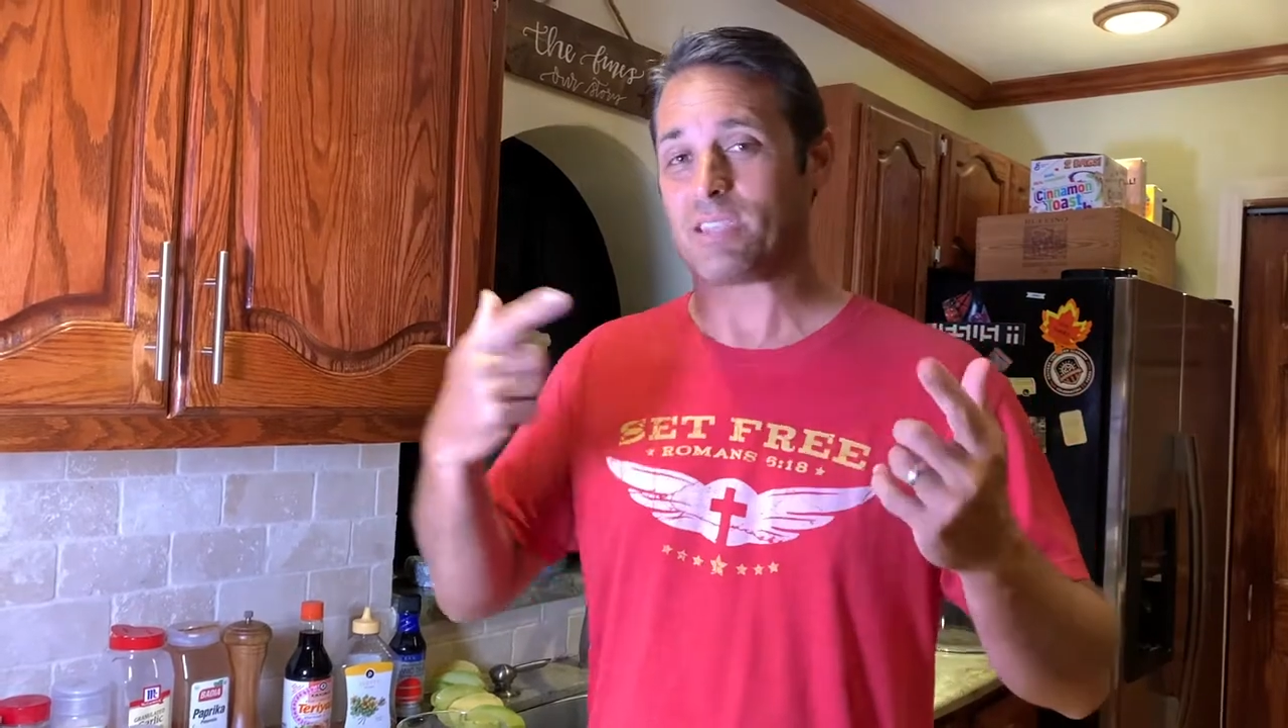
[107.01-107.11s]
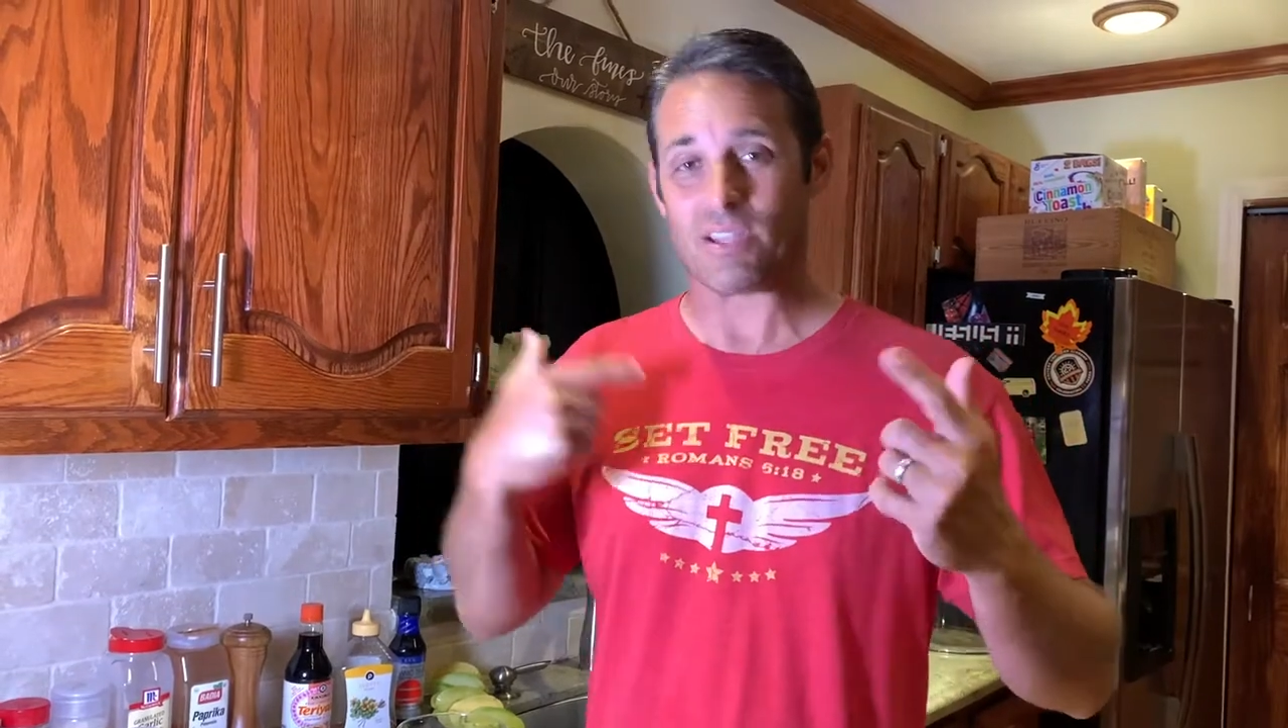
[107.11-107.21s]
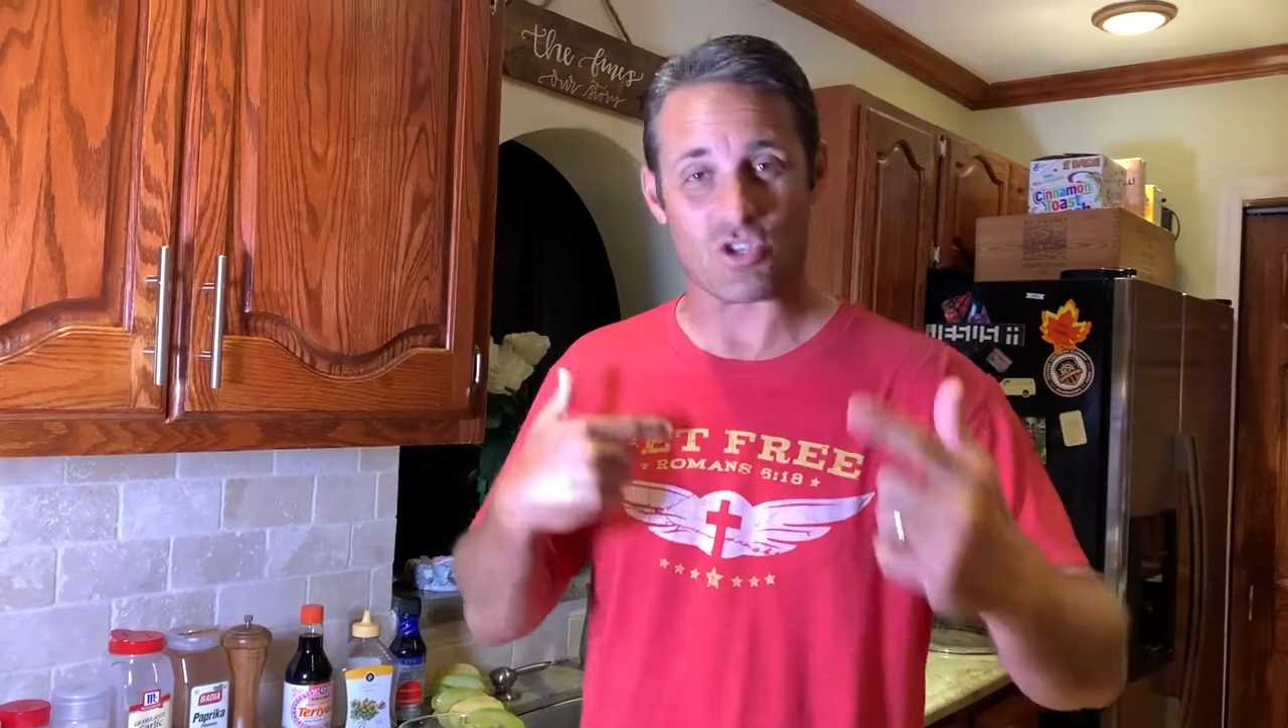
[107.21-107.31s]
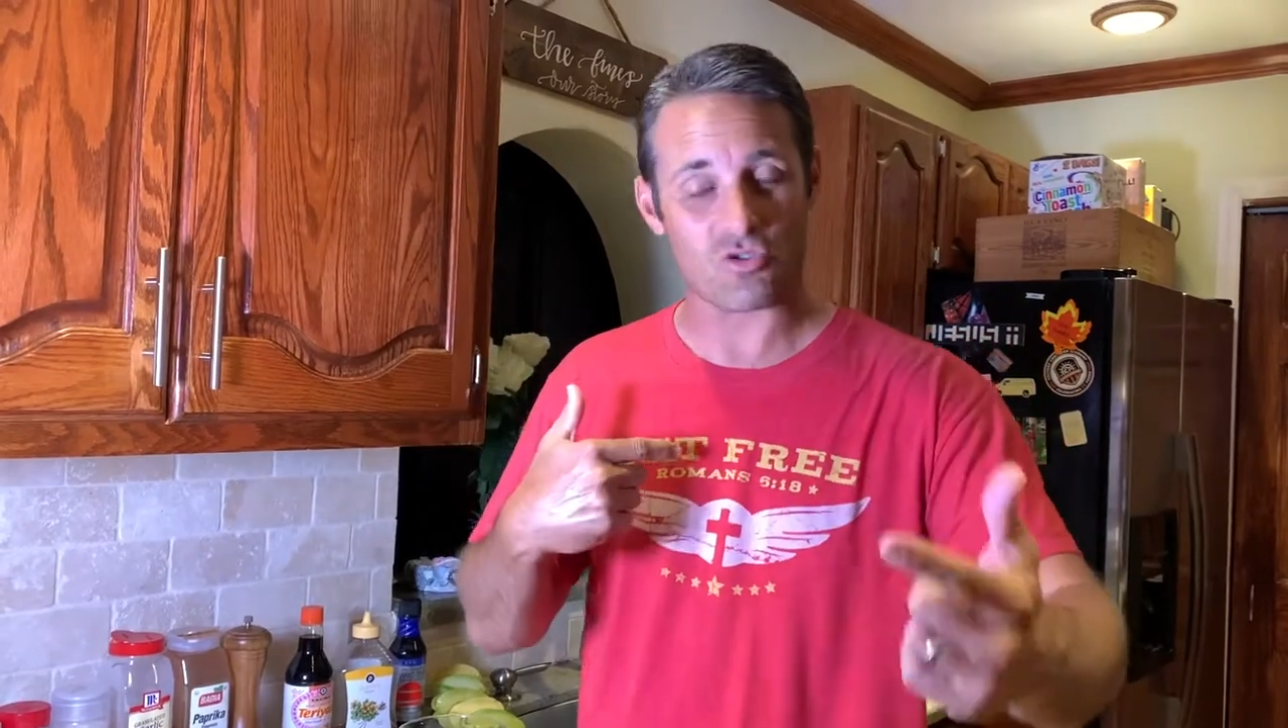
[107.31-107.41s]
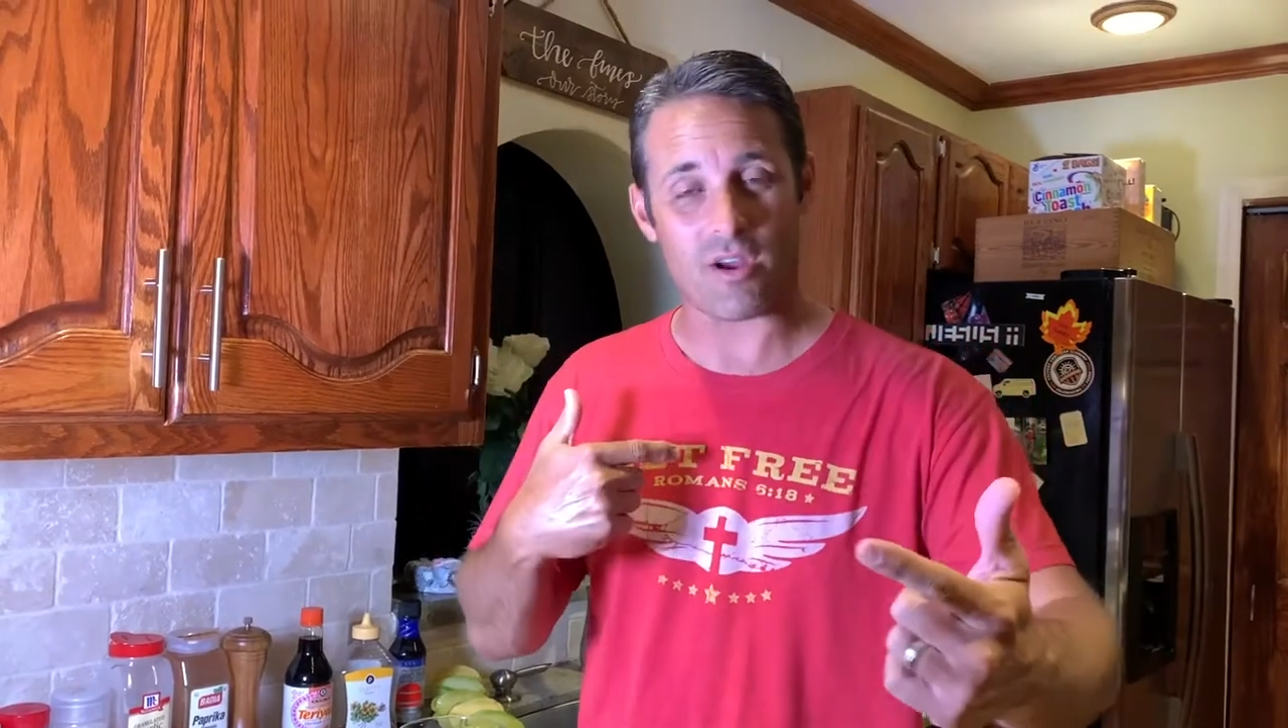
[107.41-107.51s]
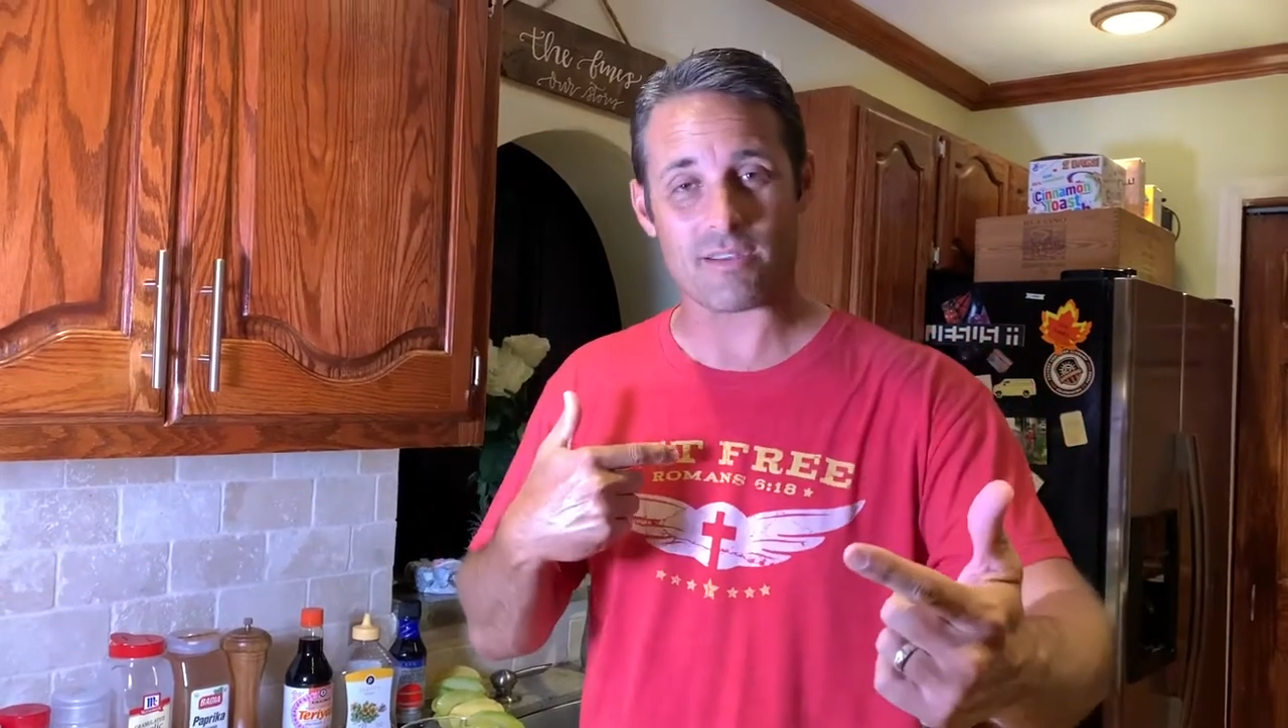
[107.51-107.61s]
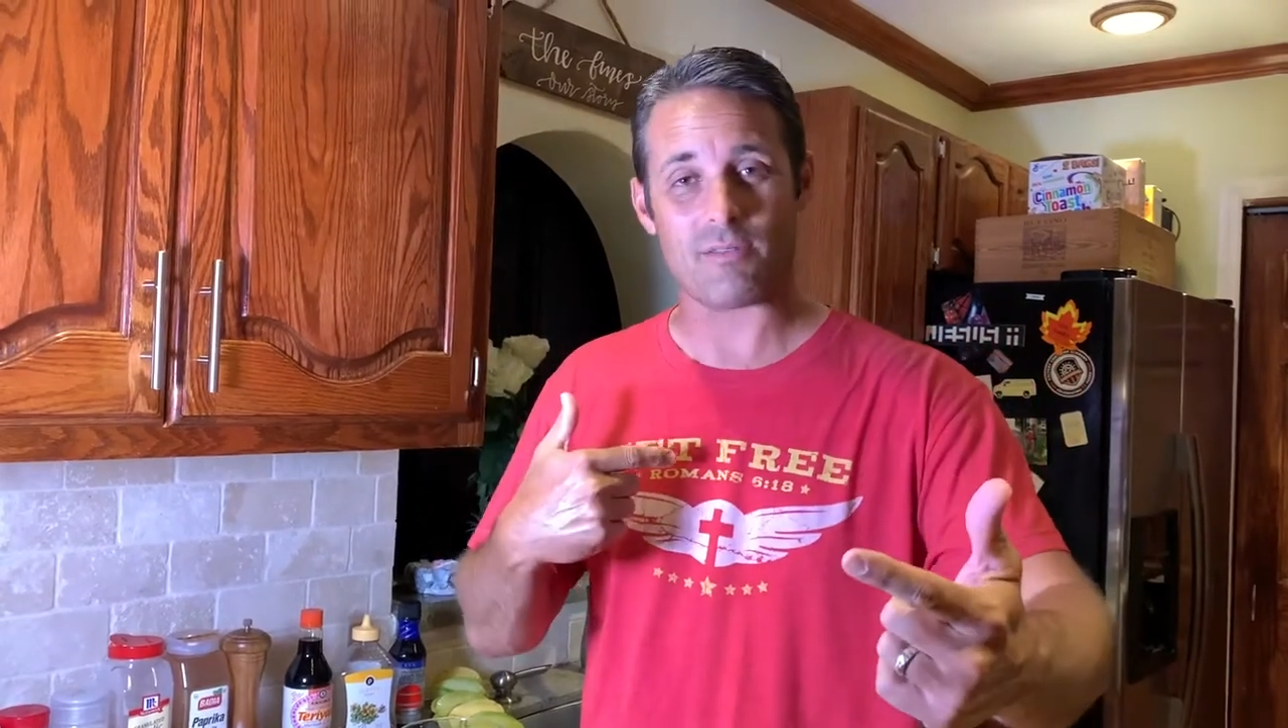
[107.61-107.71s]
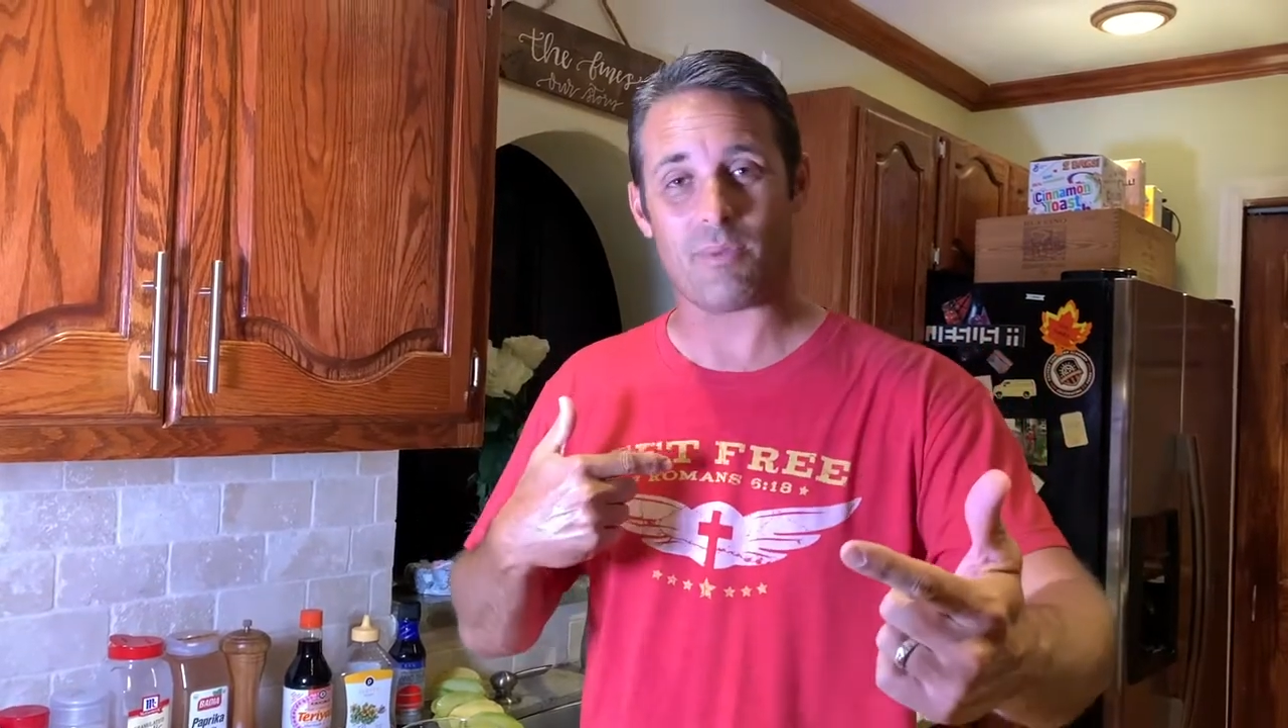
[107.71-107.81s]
instructed